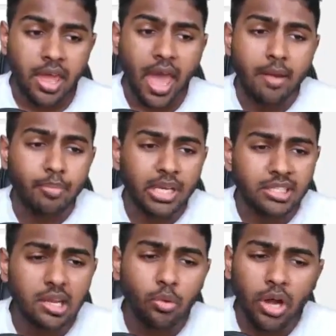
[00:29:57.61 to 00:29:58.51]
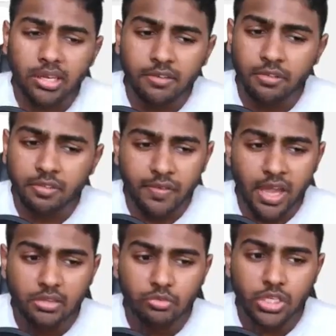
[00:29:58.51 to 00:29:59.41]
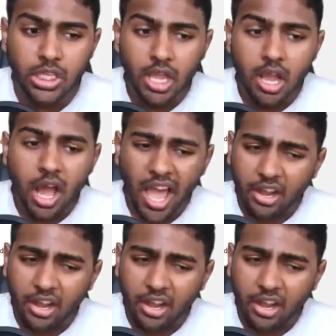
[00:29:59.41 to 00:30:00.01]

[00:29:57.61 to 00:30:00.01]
And basically what I did for the fans was I